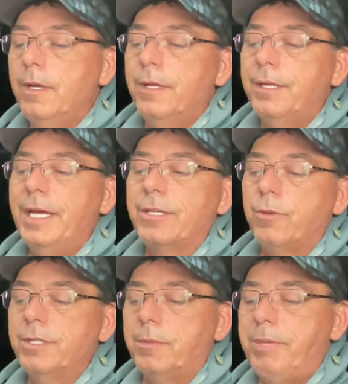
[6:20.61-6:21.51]
The next
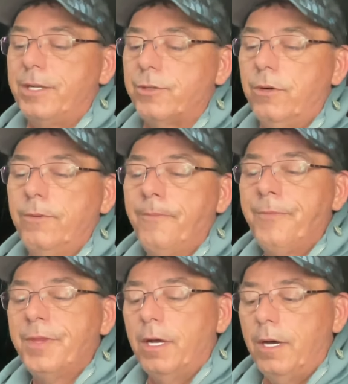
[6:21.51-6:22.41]
one's the Petro.
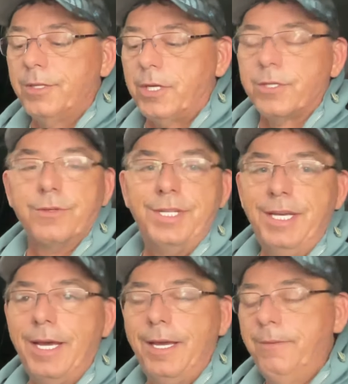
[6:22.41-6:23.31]
It's also
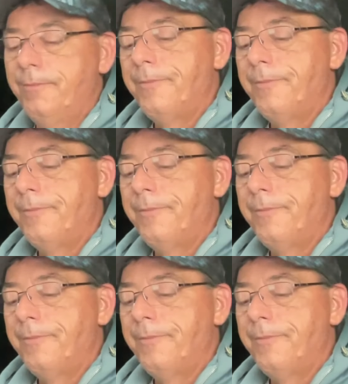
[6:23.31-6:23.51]
TA.